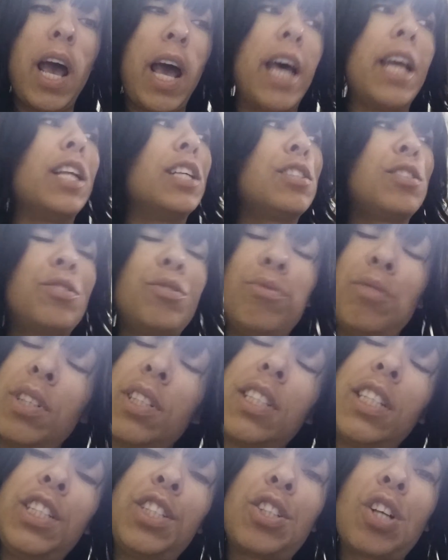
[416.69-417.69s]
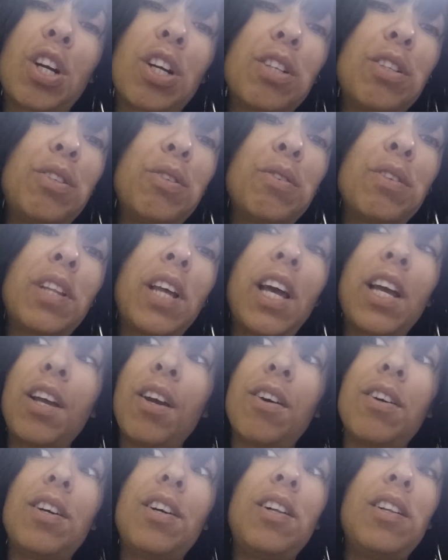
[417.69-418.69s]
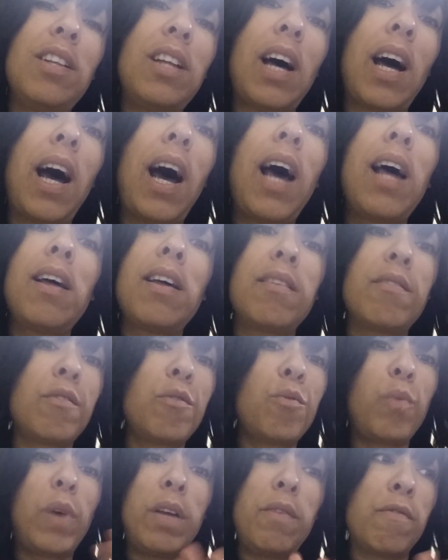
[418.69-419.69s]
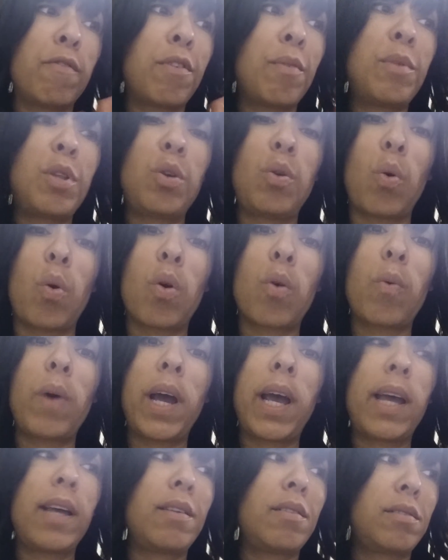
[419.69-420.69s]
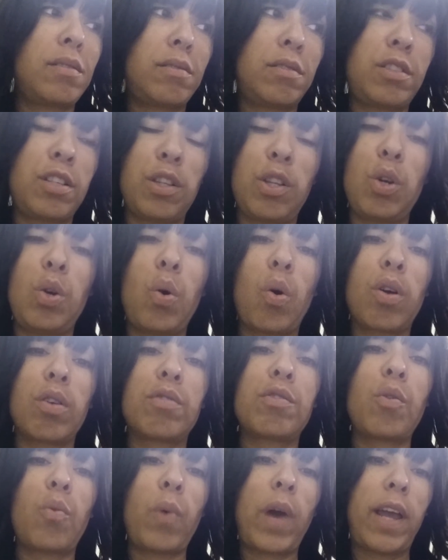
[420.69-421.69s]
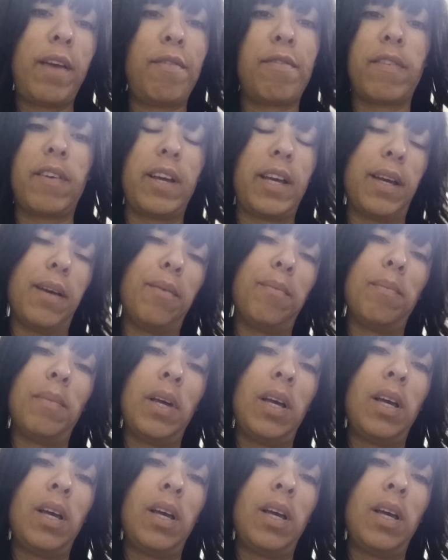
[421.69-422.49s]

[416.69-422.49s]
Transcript: And as soon as he started doing that, y'all, I went from the doorway to the door to wait for him.